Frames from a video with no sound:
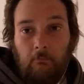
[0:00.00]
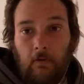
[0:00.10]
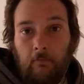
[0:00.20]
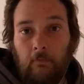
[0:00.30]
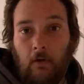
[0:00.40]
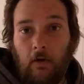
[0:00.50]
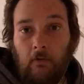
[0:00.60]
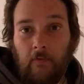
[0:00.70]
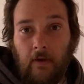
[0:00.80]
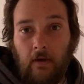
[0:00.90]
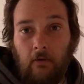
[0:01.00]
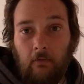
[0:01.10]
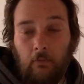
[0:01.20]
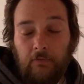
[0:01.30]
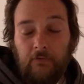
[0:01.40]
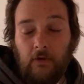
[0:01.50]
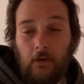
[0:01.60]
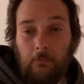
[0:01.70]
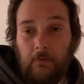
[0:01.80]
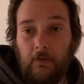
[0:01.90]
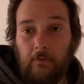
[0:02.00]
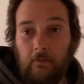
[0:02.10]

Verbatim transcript: I'm high on quetiapine.